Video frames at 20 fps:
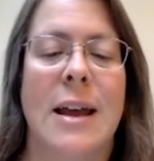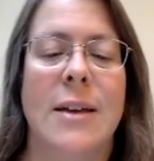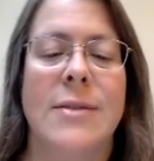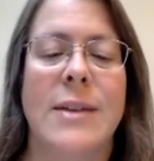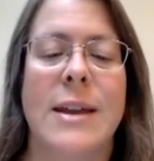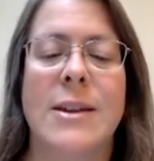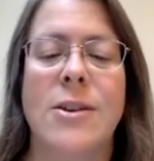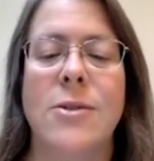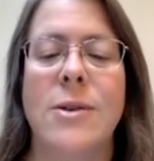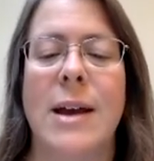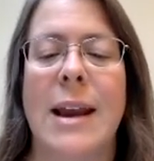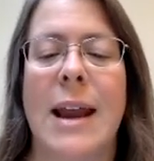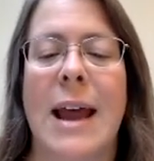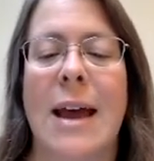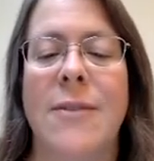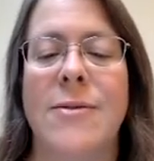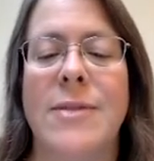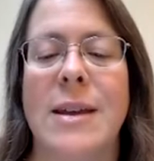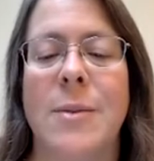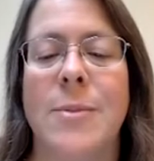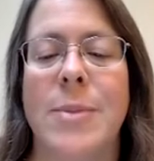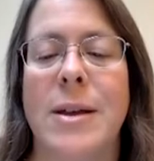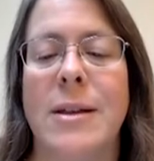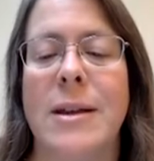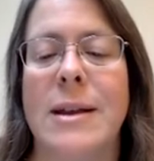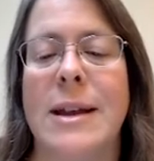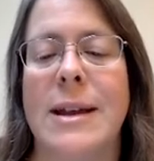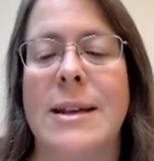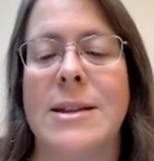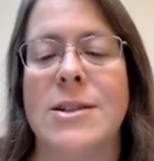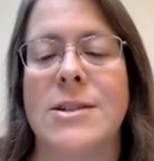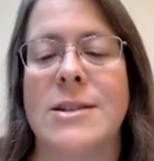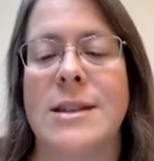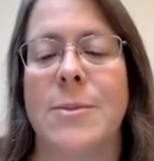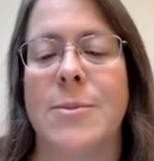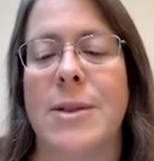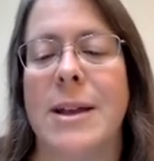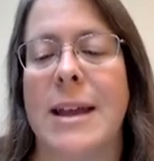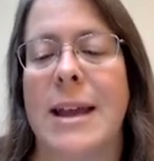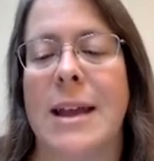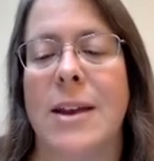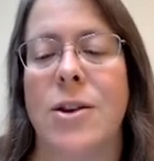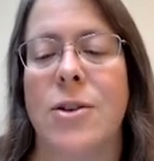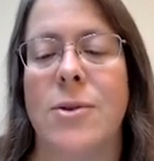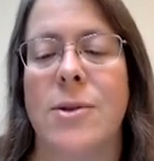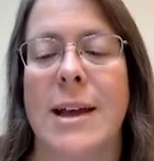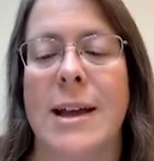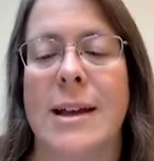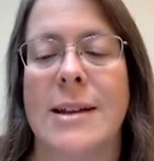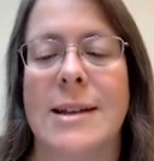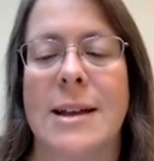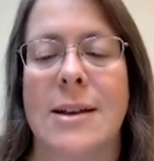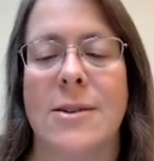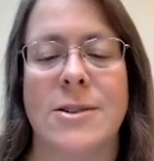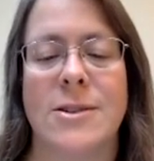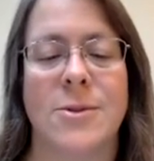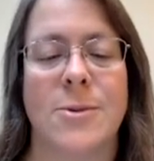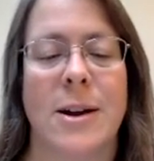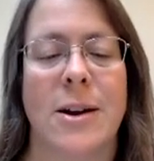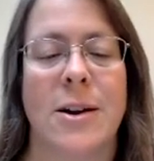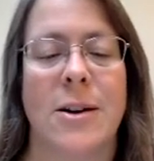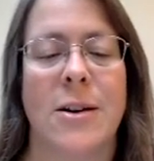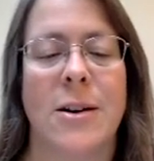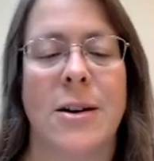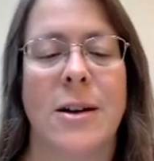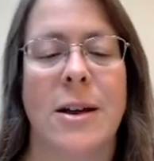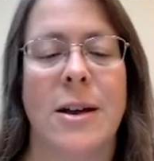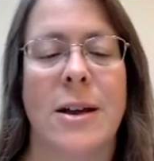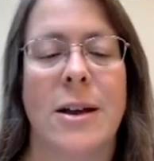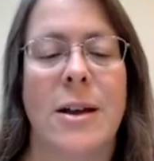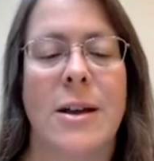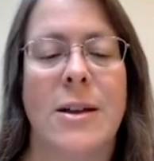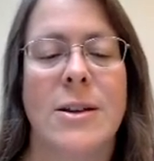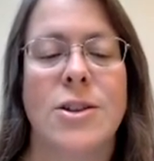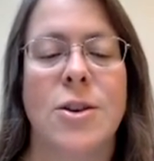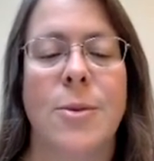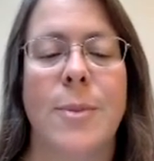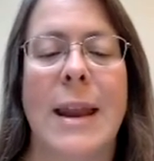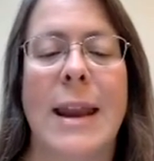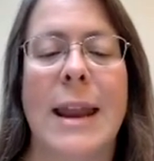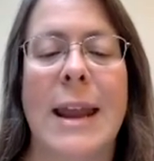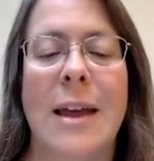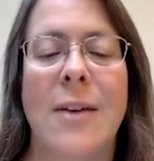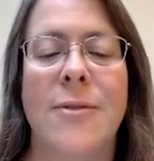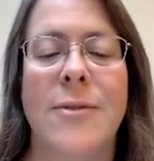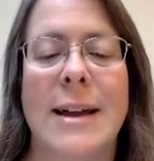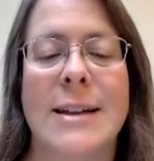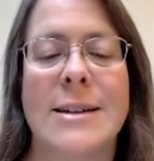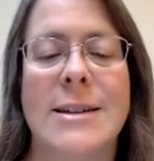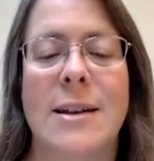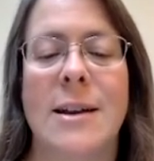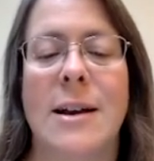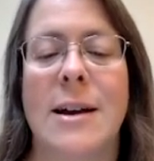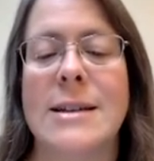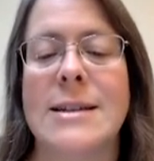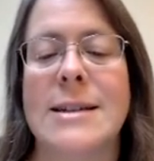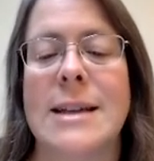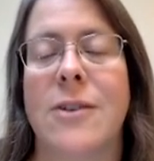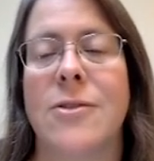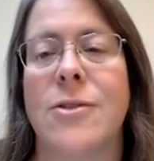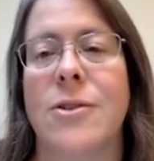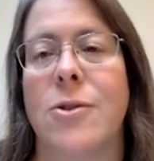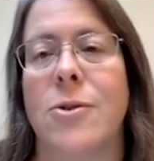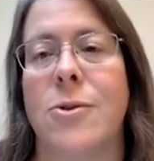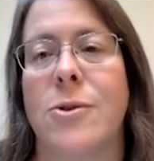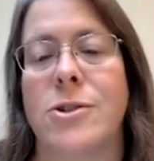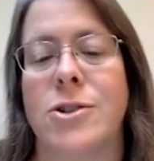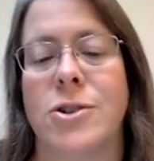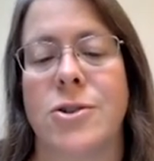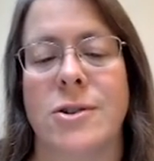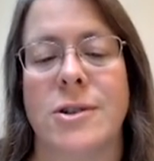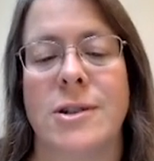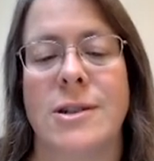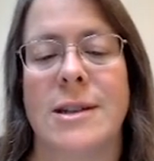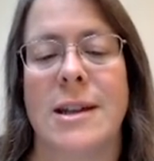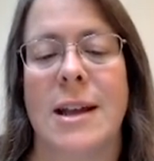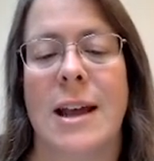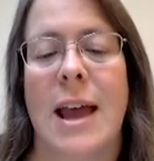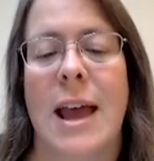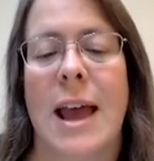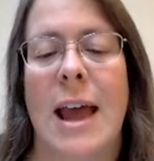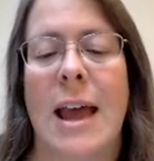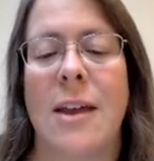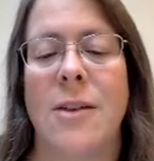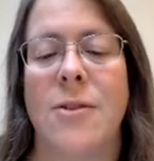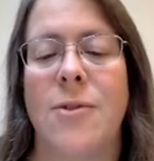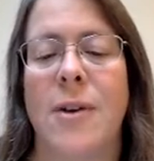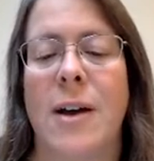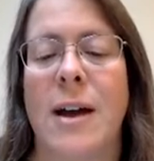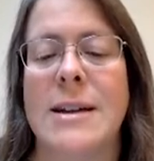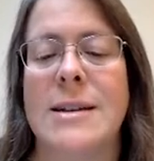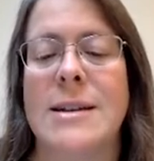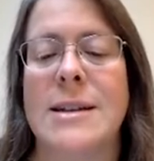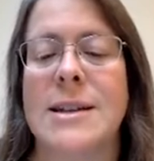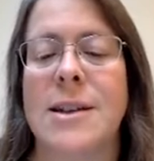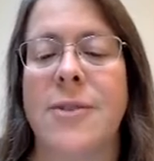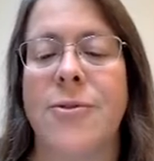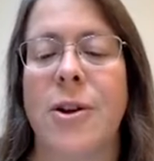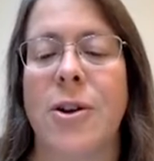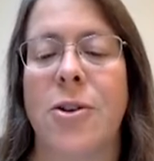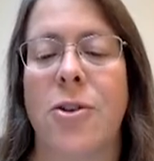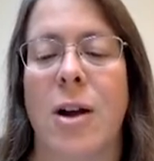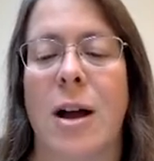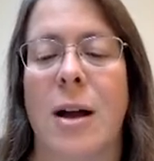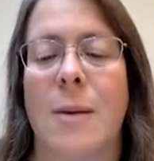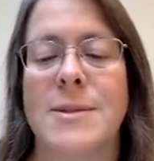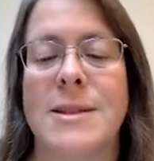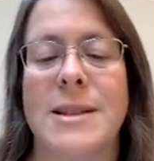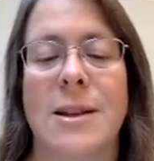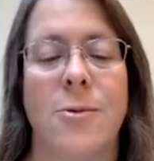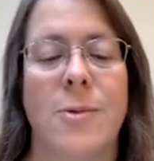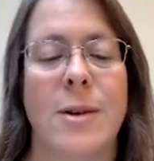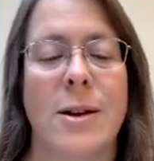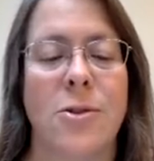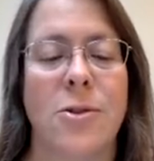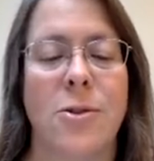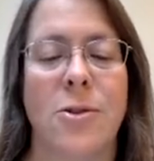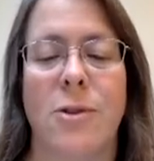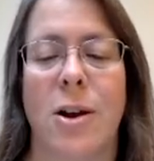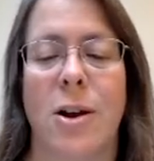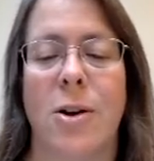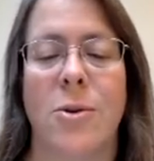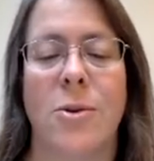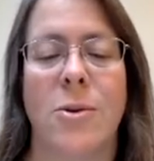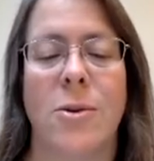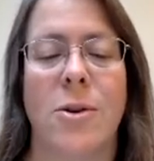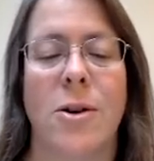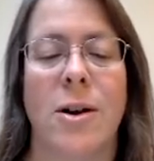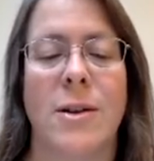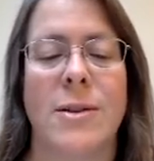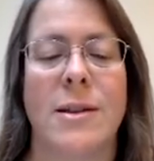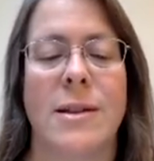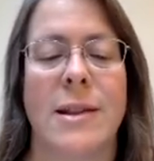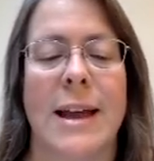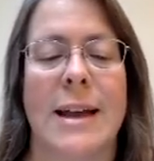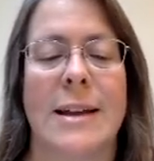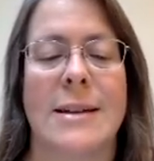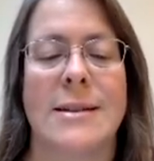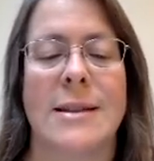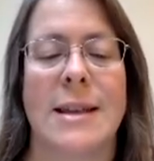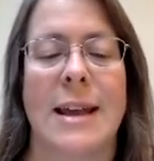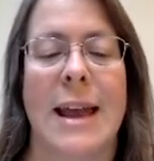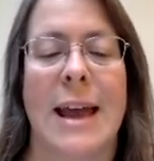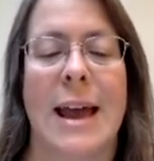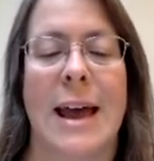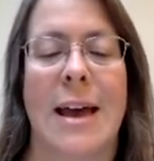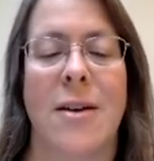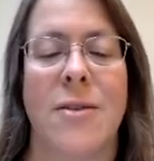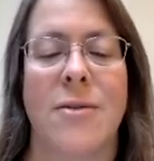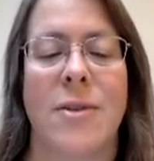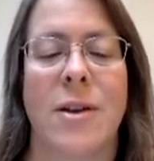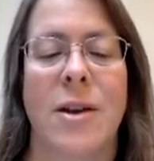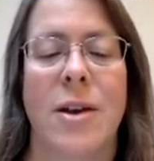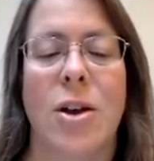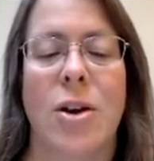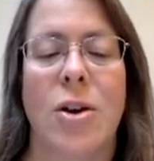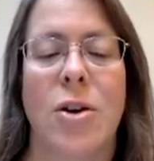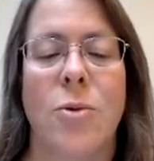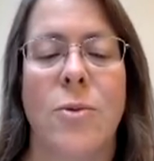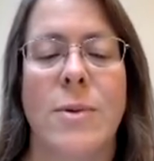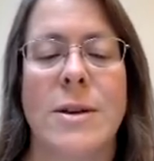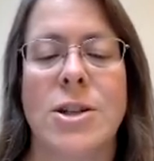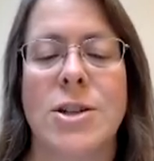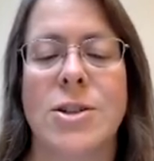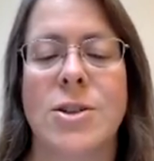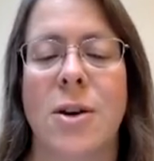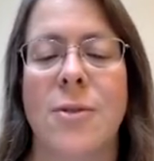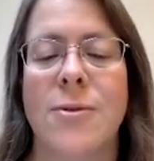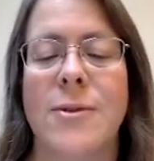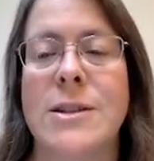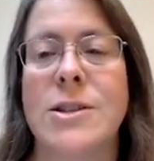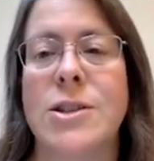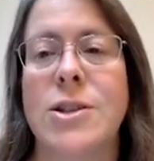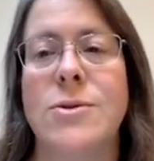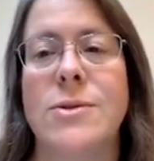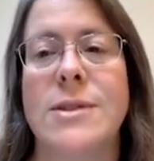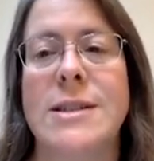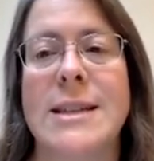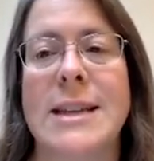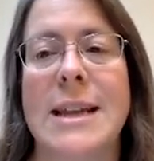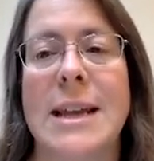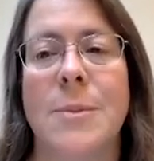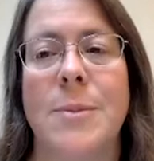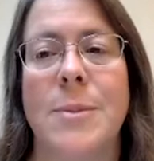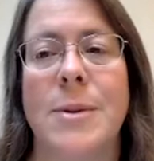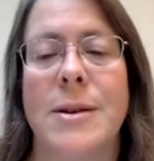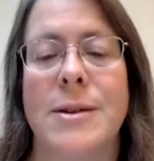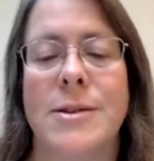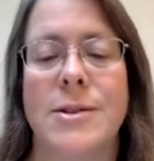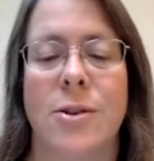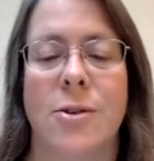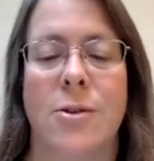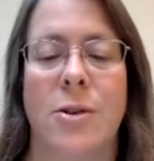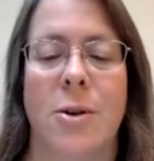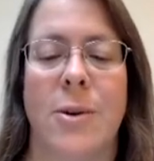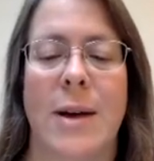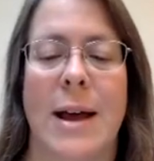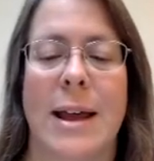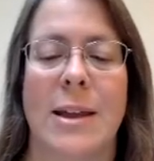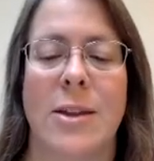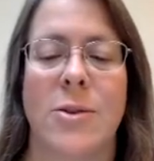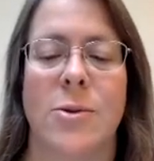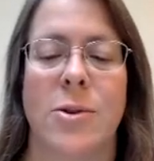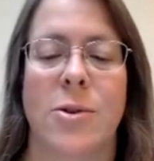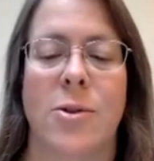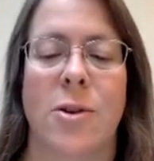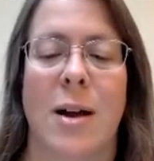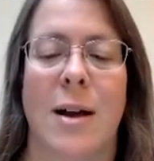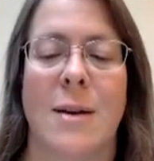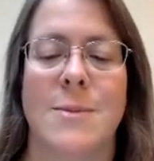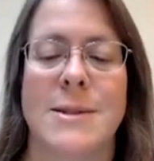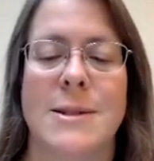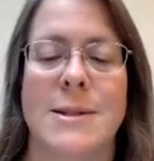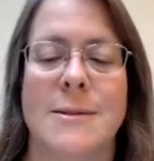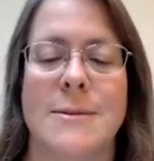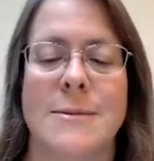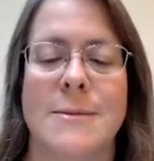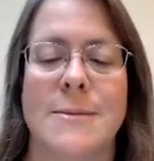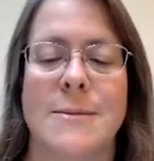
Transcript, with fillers: They do not have the ability to simply get new land elsewhere. So many have had to cut down their orchards and find different crops that will grow on the land they have, which is often too steep to grow annual crops.